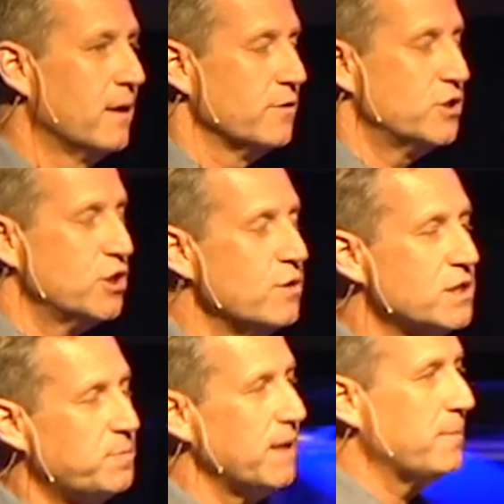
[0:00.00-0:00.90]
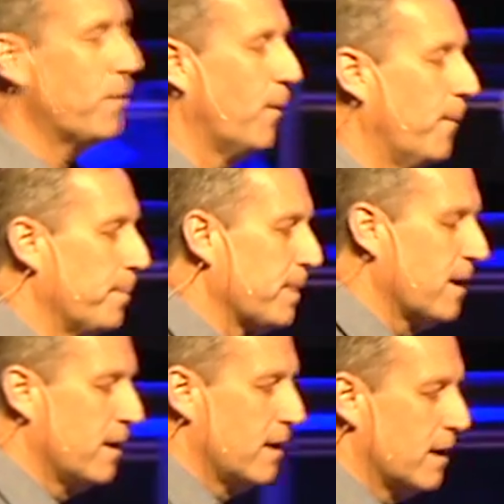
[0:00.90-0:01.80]
The Jewish people
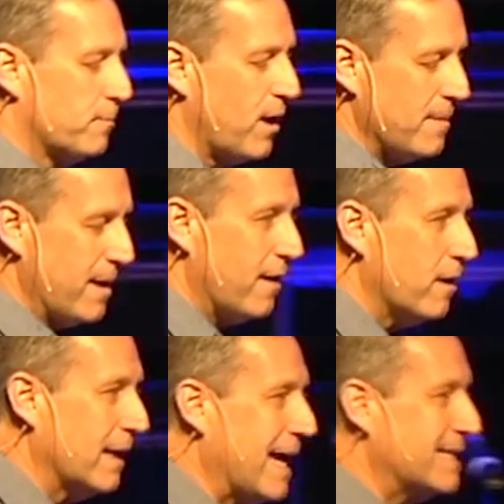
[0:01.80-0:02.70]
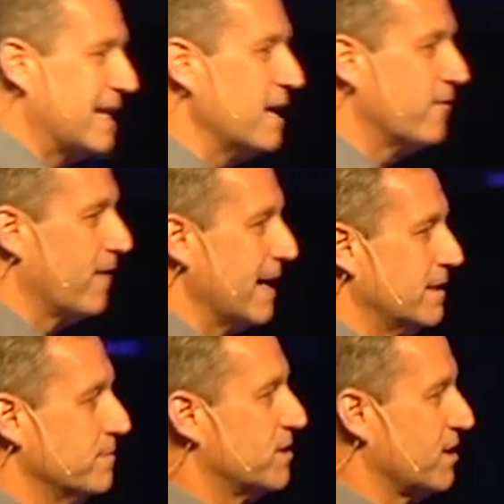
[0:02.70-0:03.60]
primarily identified
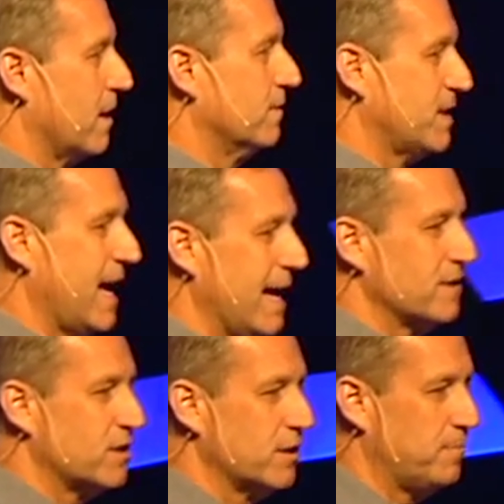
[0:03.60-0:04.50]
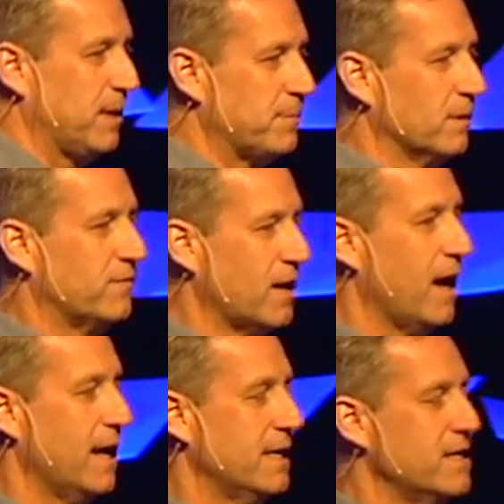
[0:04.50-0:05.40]
themselves as the people of
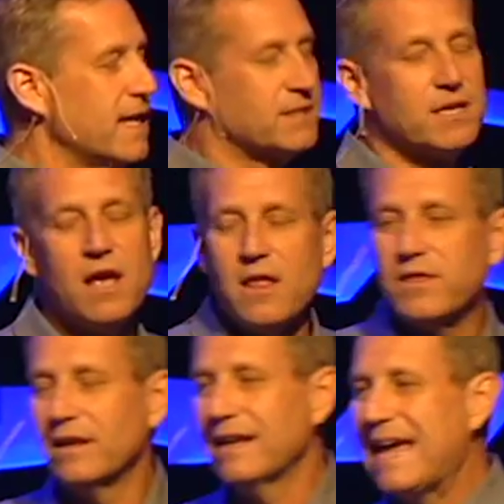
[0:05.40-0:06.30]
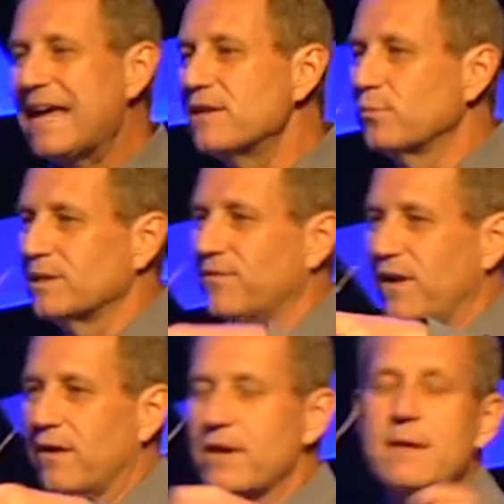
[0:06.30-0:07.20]
God. And yes, the land was
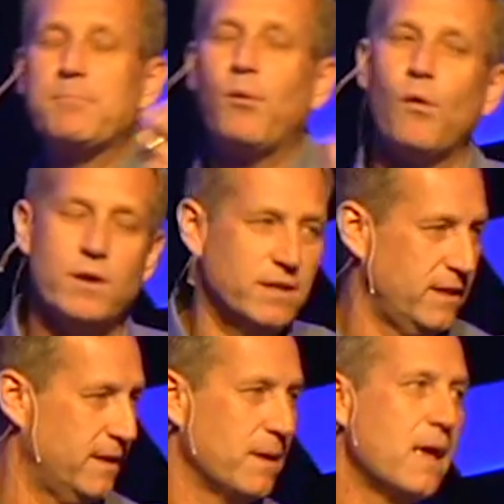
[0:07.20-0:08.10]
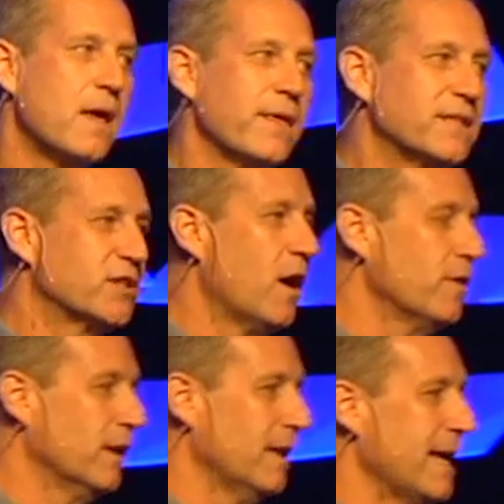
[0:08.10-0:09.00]
very important to them. They saw
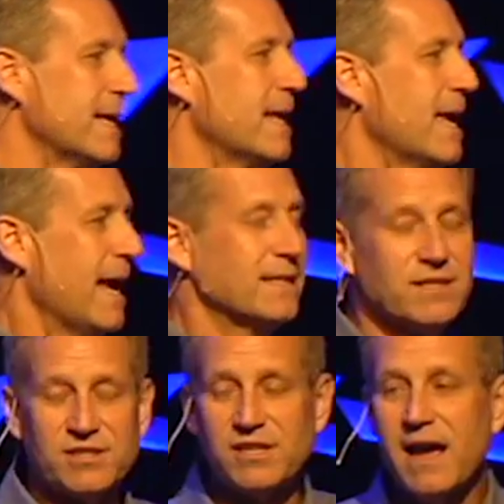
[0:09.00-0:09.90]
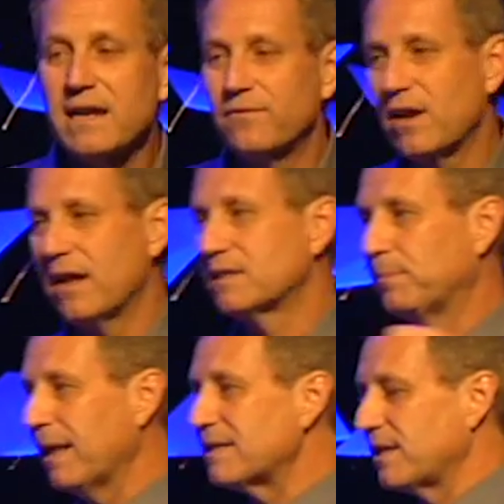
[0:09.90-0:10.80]
the land as a sign of God's
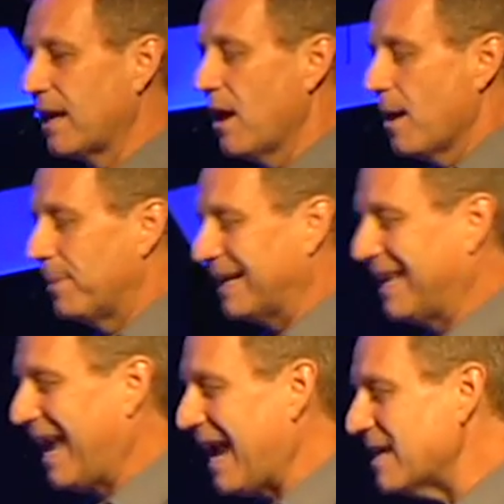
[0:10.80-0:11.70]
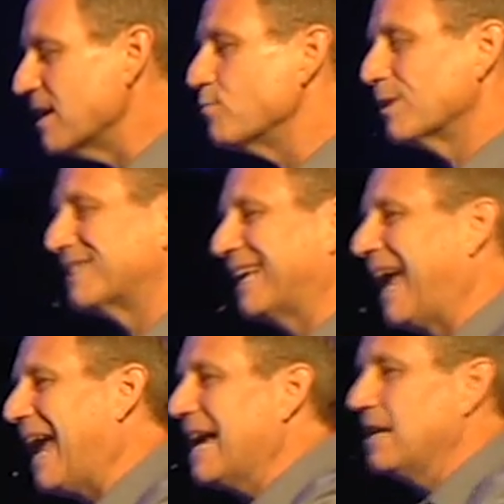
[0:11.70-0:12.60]
blessing. But Canaan was
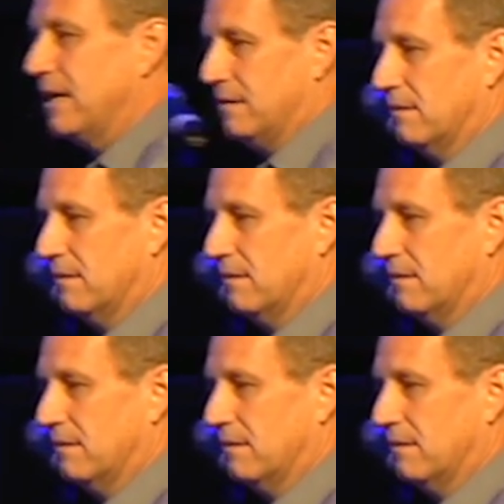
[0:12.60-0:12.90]
Canaan.